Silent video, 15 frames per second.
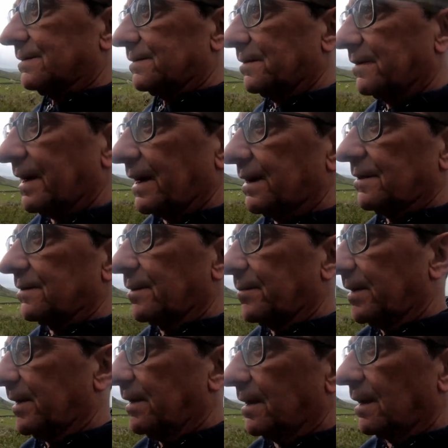so again, there's going to
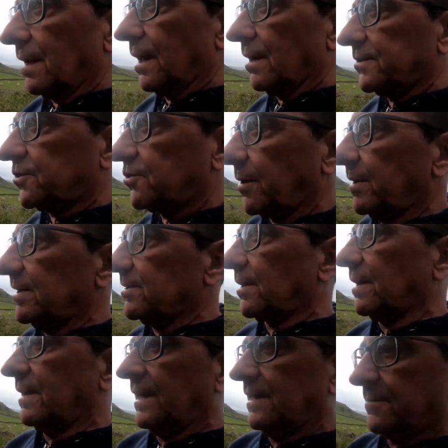be a lot of strimming is going
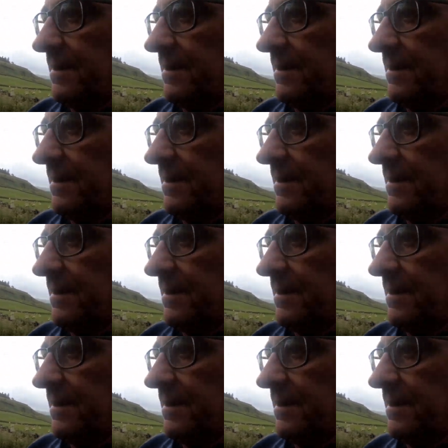to need